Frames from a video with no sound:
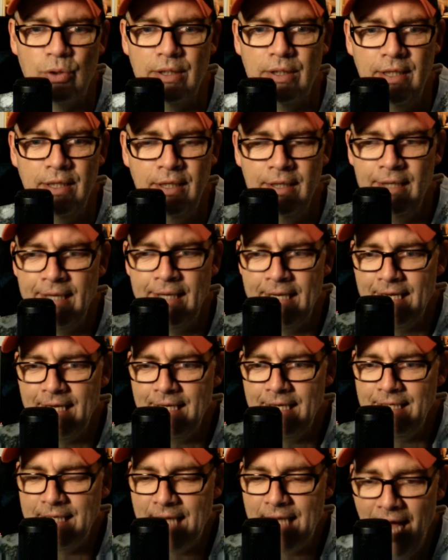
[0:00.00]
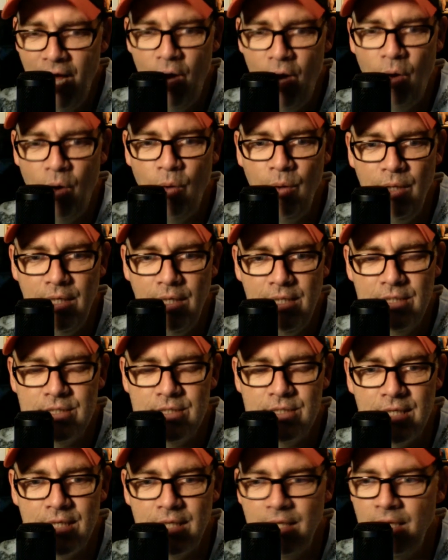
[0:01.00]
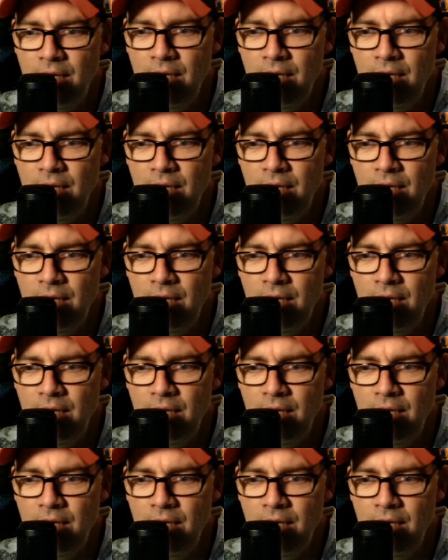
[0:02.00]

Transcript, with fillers: And now he said,